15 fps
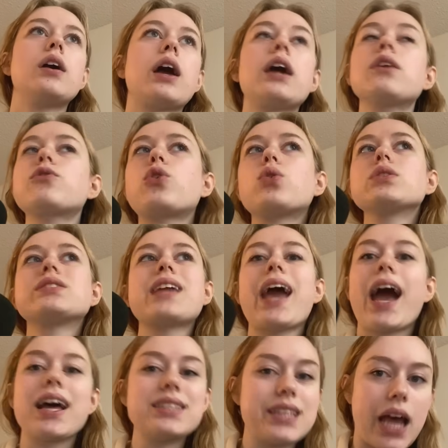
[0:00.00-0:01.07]
And of course they
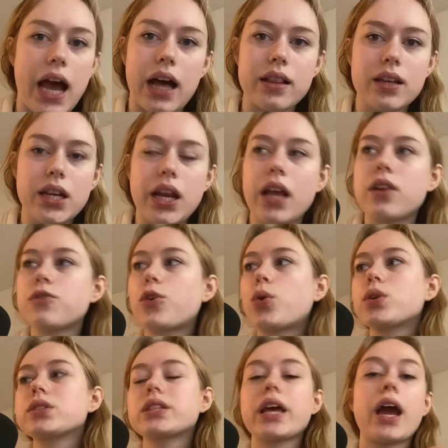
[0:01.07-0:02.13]
had talent, and of
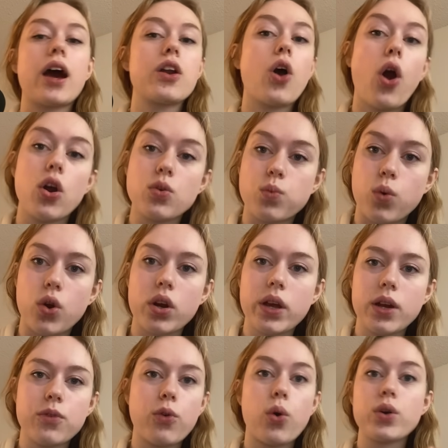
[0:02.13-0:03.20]
course they had hard work,
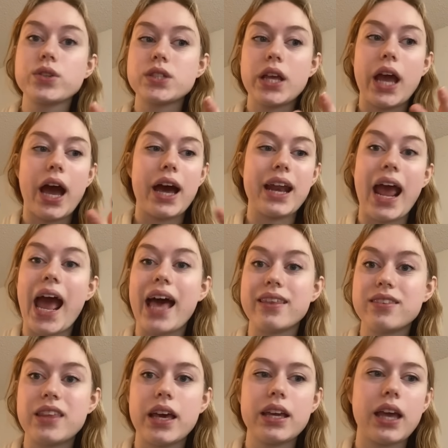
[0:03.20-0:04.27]
and of course they had
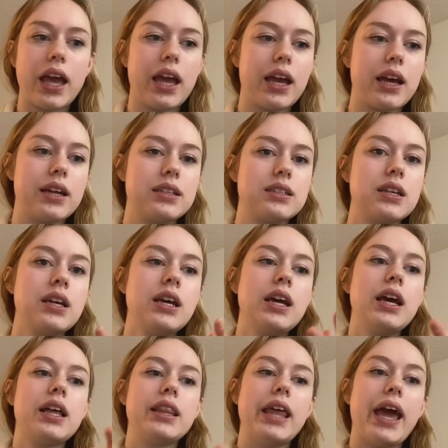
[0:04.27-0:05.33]
ethic, and
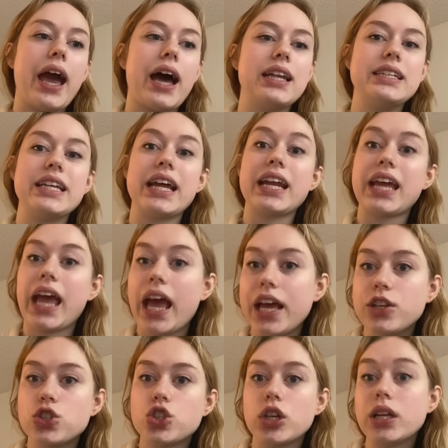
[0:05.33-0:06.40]
they had
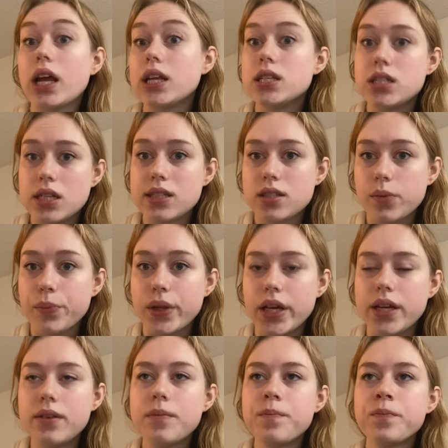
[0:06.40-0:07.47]
dedication and discipline.